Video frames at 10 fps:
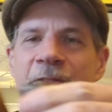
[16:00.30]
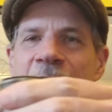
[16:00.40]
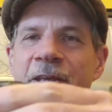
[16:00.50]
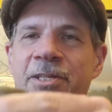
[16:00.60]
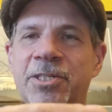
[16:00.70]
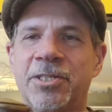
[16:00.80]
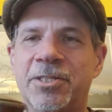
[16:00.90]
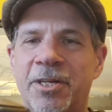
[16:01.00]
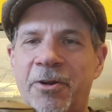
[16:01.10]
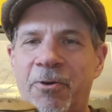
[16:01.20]
This
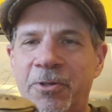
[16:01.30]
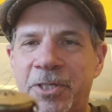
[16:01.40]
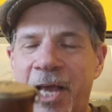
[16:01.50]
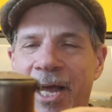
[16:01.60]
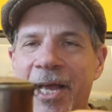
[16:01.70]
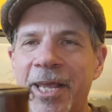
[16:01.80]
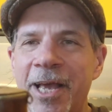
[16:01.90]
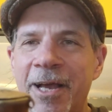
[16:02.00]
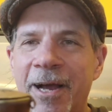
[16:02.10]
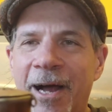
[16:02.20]
is an old
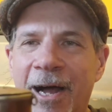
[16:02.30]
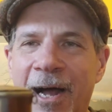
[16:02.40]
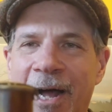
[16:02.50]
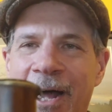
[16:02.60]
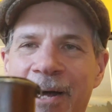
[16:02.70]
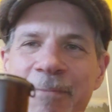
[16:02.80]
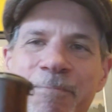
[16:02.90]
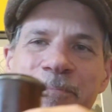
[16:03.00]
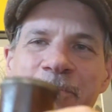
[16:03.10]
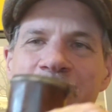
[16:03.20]
guy. I'll